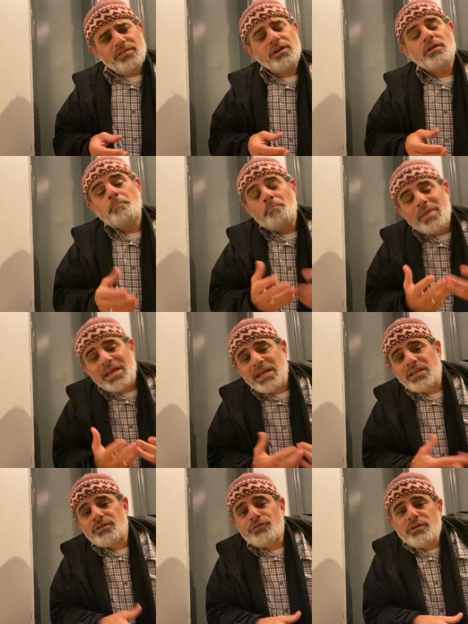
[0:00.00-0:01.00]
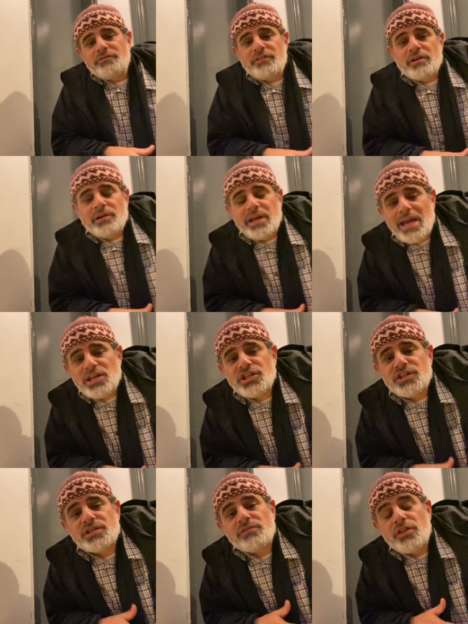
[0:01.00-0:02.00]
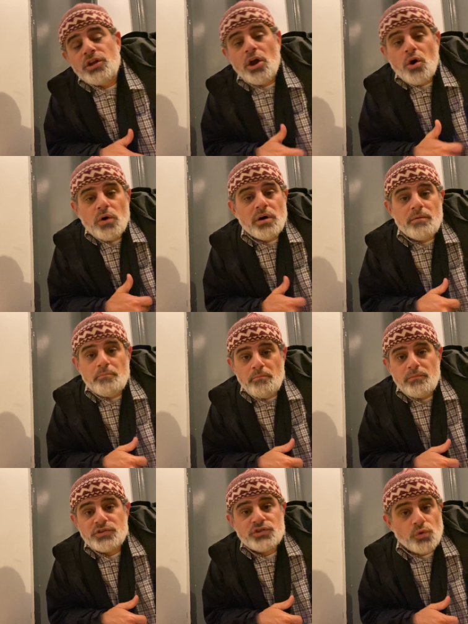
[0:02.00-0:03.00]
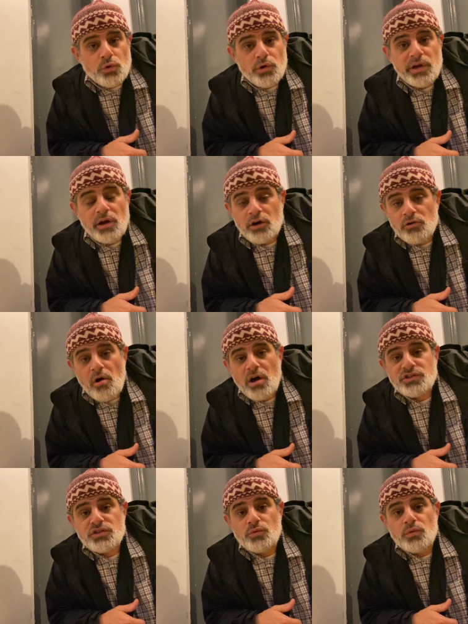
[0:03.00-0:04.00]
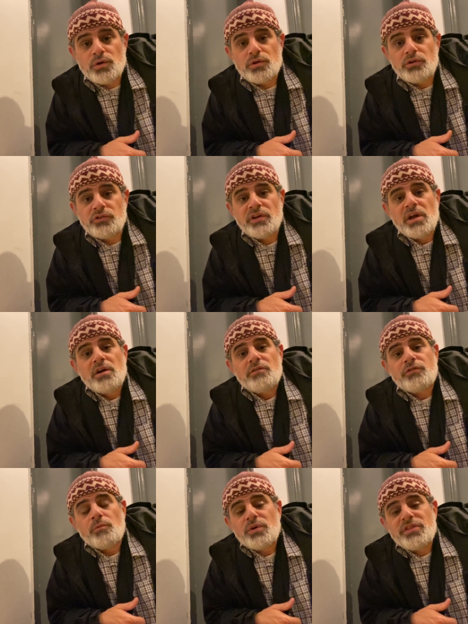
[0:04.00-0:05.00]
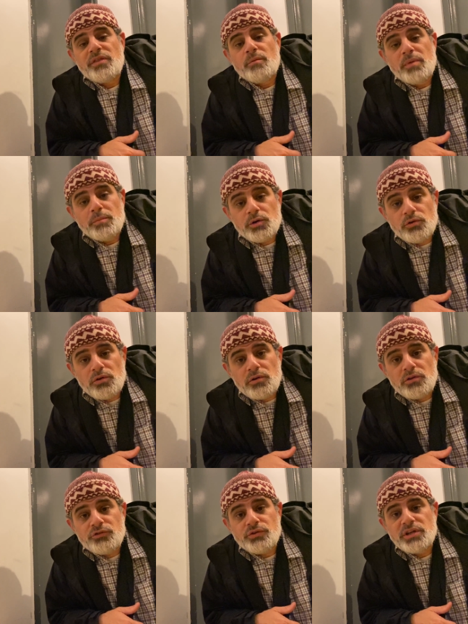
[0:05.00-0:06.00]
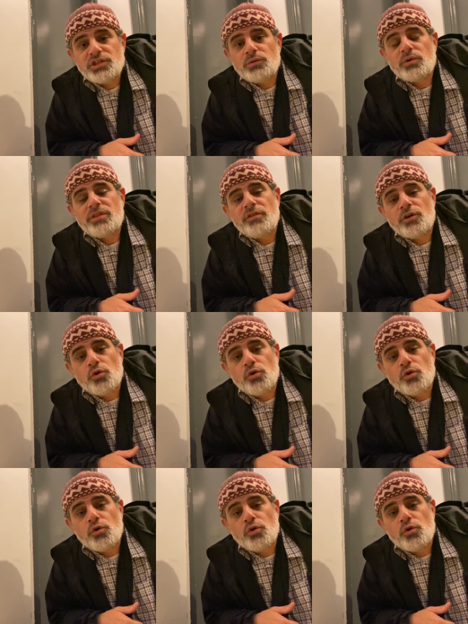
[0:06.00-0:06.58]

There are many different variations of the Noah story across the world from within the biblical tradition, within the